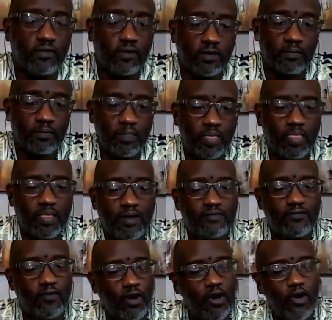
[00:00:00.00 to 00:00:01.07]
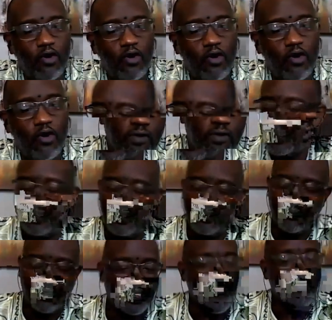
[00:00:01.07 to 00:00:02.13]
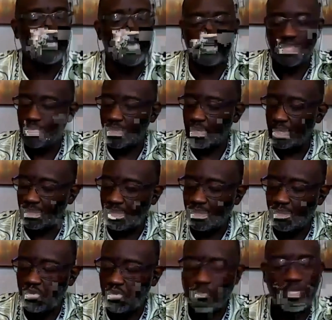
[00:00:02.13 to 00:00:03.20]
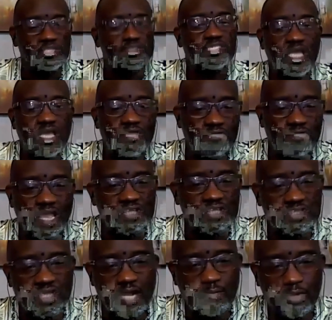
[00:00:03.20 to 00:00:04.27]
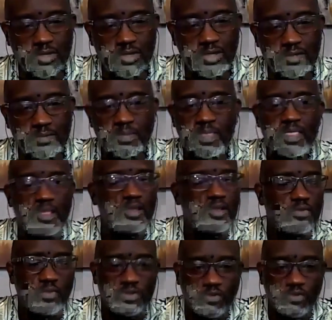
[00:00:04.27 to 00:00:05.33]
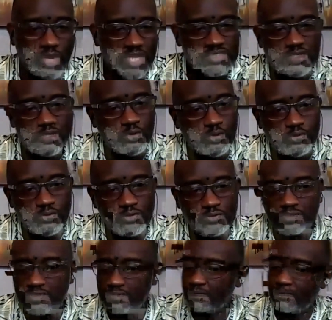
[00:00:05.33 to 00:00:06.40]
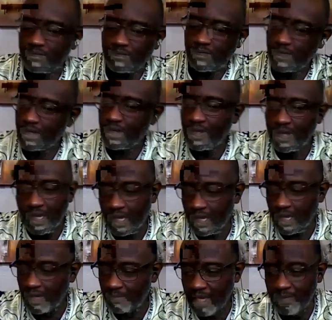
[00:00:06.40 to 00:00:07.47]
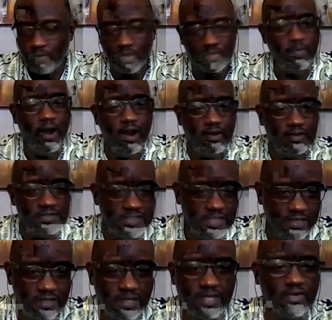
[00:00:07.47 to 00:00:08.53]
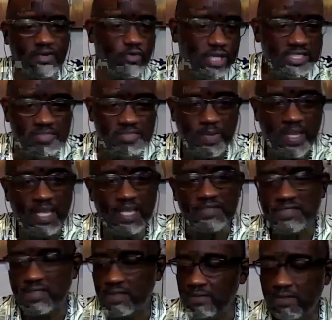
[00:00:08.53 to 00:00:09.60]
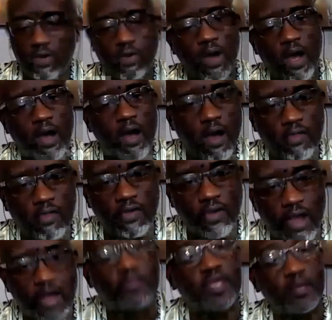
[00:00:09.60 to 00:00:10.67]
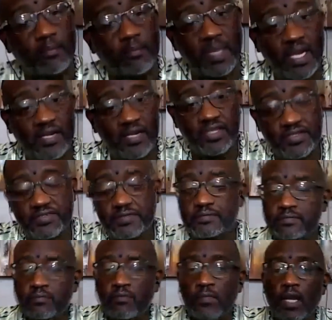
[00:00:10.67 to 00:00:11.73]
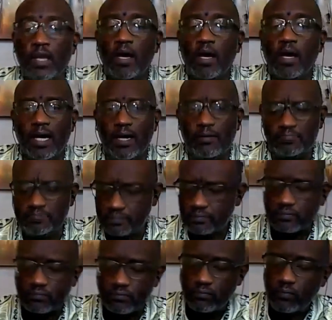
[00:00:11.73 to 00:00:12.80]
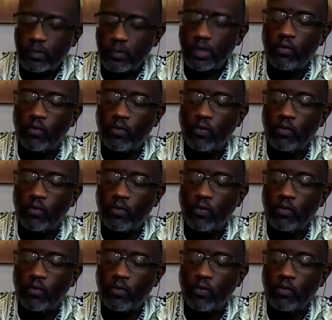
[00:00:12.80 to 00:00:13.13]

When folk are looking for a home, what do they want? They want a home in a safe, nice neighborhood with great schools, maybe with parks and green space, and all the amenities.